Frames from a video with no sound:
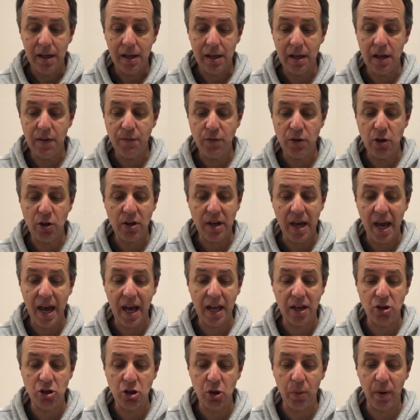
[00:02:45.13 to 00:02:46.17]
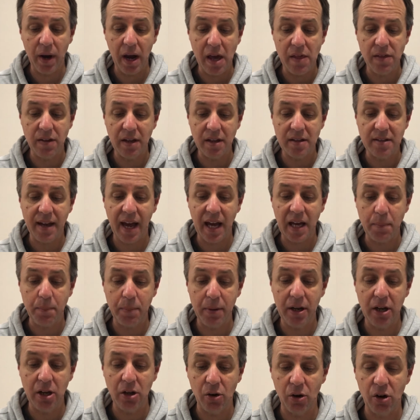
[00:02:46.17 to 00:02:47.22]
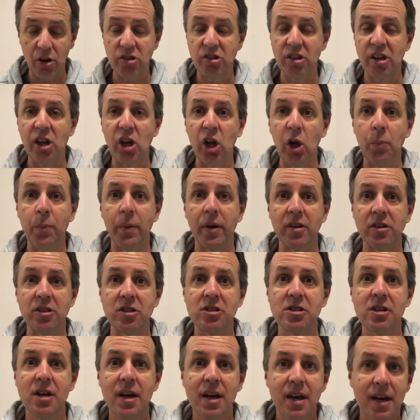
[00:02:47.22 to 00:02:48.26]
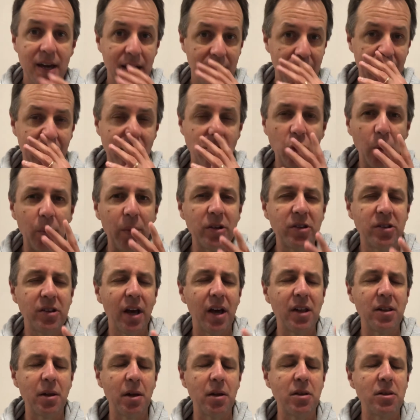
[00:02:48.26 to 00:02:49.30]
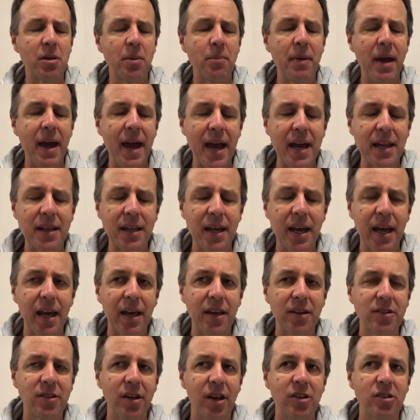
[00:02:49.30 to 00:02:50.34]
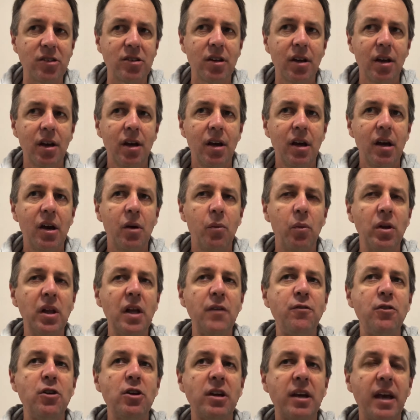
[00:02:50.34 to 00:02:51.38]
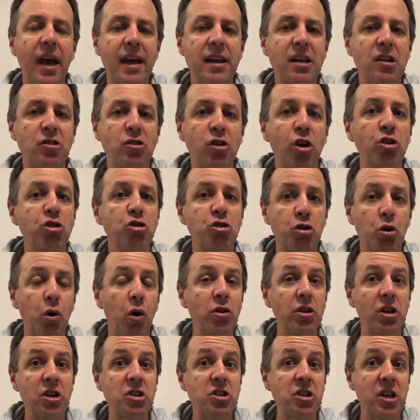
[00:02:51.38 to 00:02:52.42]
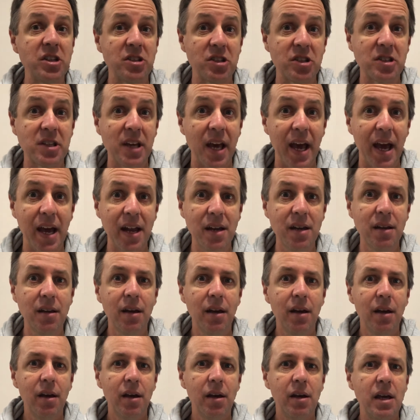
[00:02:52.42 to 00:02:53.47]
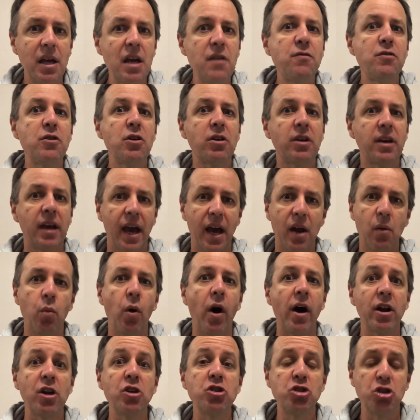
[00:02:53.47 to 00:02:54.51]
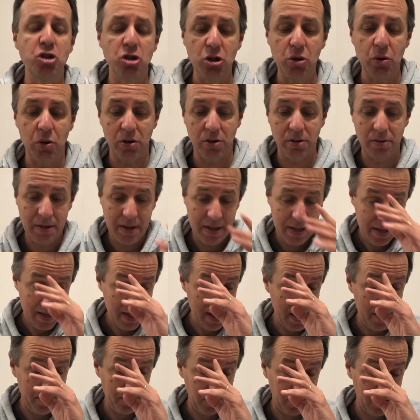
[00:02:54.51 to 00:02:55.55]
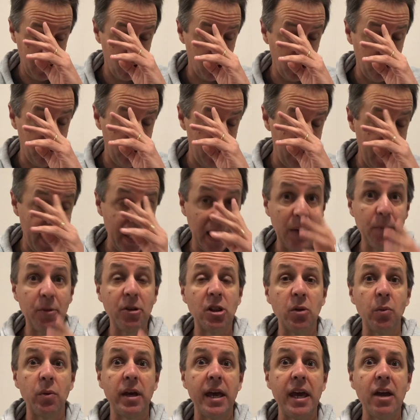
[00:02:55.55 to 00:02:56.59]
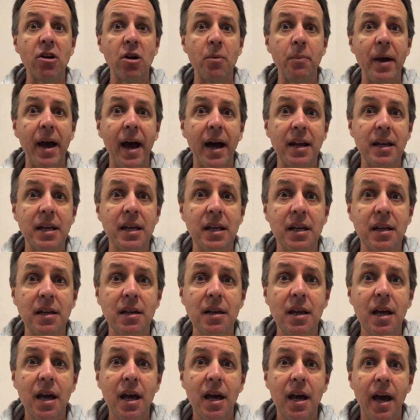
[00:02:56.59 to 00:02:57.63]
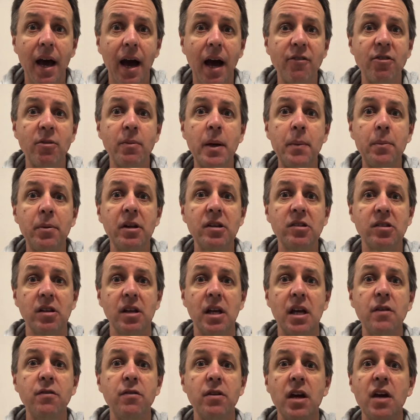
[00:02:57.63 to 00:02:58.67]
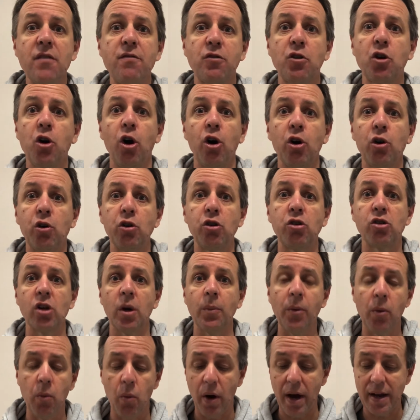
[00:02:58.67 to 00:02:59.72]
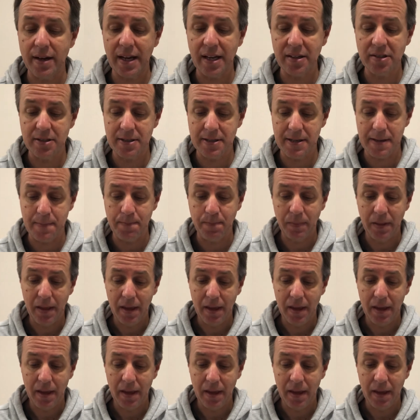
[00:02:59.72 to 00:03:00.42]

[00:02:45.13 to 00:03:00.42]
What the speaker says: If you can do anything, take pity on us and help us. It's almost as though the man there says, well, if you can, he's not sure that Jesus can. If you can, why don't you do it? It's often an argument that we hear about from people, isn't it? If God could stop it, why doesn't he?